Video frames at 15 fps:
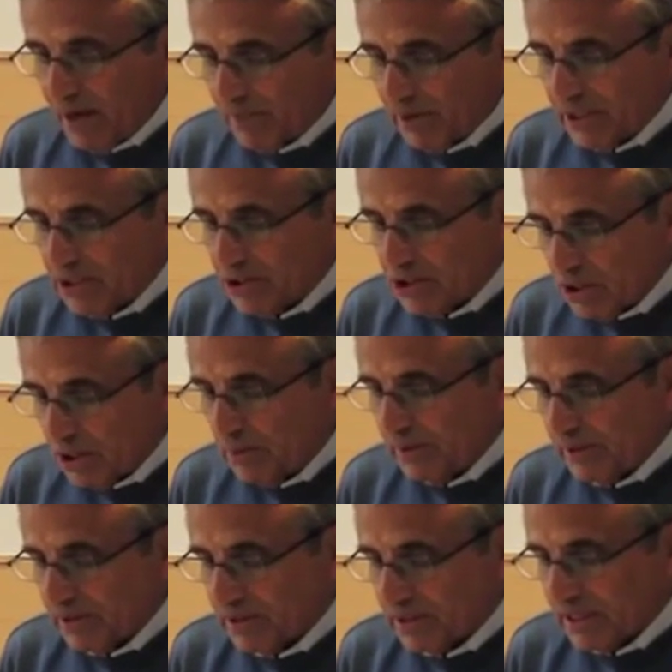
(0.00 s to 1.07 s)
but in
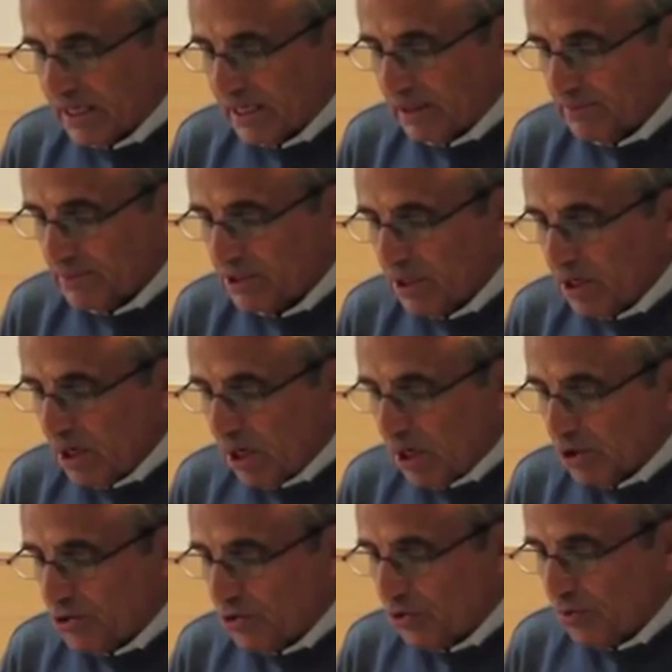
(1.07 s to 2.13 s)
turbulent times
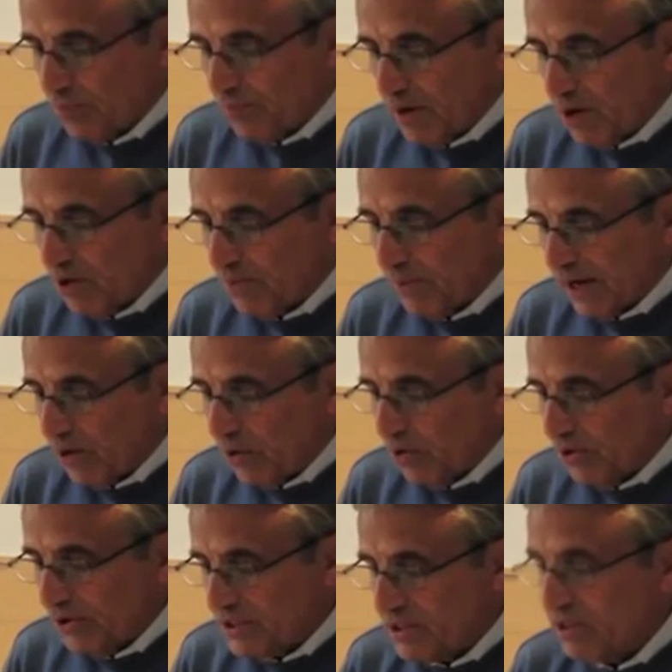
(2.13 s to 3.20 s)
are drawn both by
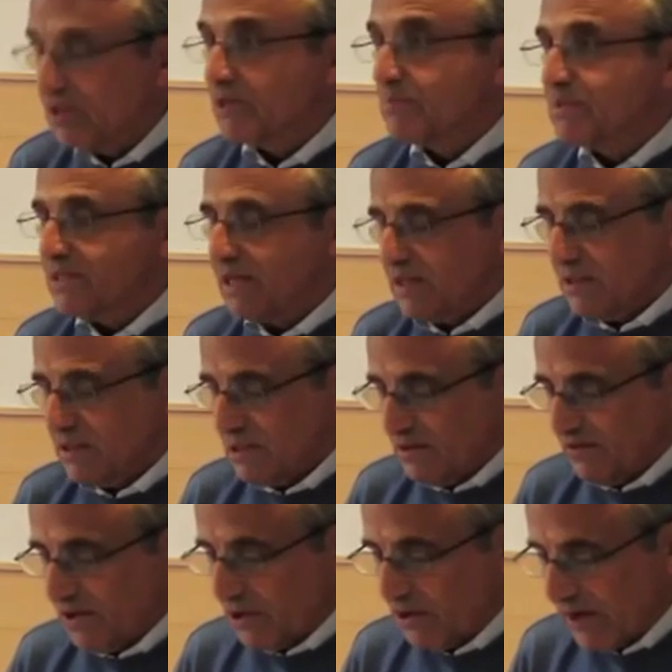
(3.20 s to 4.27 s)
all the circumstances
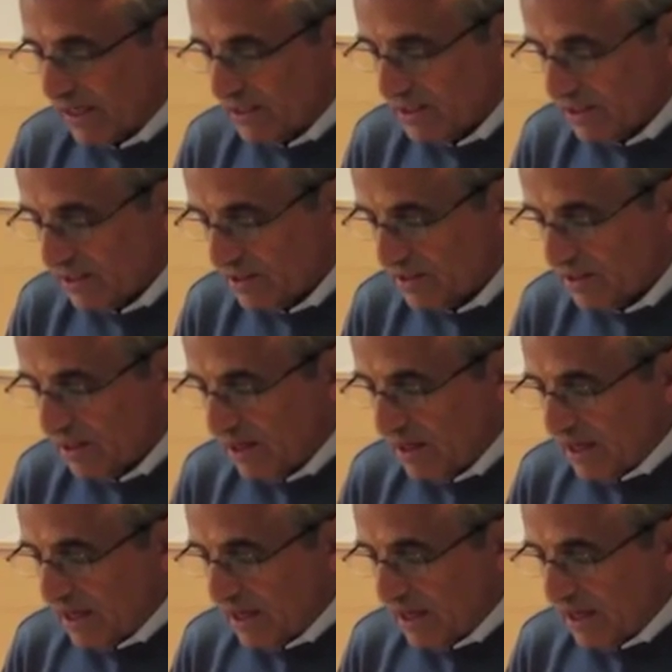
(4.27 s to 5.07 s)
of the crisis